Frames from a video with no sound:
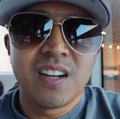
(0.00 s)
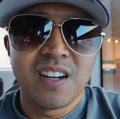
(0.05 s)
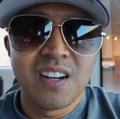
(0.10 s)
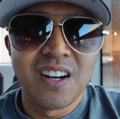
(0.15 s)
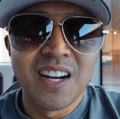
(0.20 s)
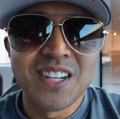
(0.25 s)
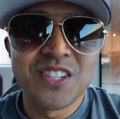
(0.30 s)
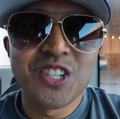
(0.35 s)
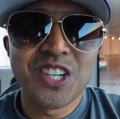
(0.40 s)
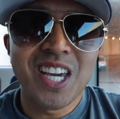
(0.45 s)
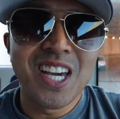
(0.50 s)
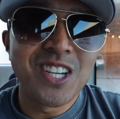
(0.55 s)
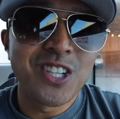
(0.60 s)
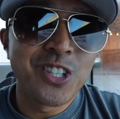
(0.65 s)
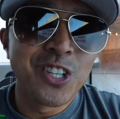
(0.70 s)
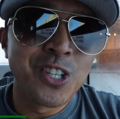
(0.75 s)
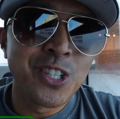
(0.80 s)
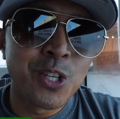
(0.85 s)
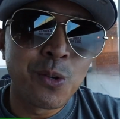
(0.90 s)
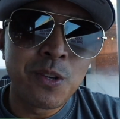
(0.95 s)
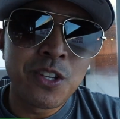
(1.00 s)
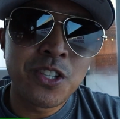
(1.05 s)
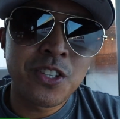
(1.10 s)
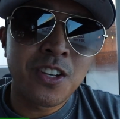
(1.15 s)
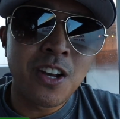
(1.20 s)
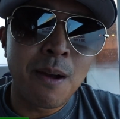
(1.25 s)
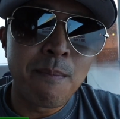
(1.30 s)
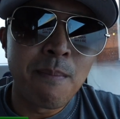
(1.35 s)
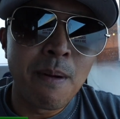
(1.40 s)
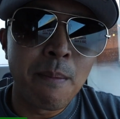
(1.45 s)
Alright Jaycationer, so we
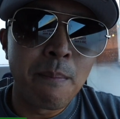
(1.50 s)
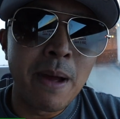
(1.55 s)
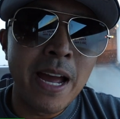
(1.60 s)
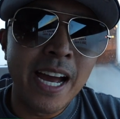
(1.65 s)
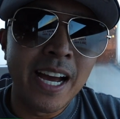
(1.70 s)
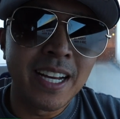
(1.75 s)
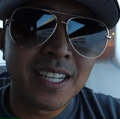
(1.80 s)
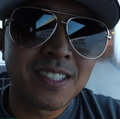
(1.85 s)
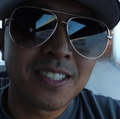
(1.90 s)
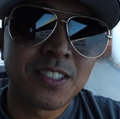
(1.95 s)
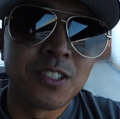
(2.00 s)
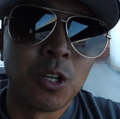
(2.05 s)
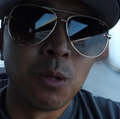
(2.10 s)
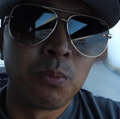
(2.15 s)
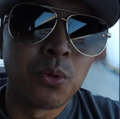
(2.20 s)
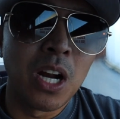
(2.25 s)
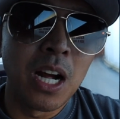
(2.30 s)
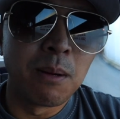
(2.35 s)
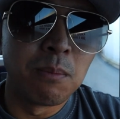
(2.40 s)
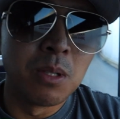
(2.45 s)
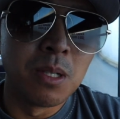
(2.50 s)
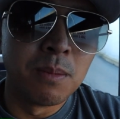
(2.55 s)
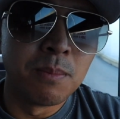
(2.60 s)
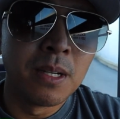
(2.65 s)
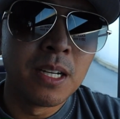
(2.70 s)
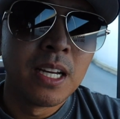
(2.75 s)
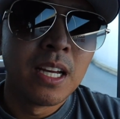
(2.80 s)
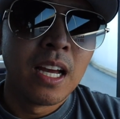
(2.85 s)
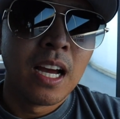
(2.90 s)
just dropped our bags, no problem.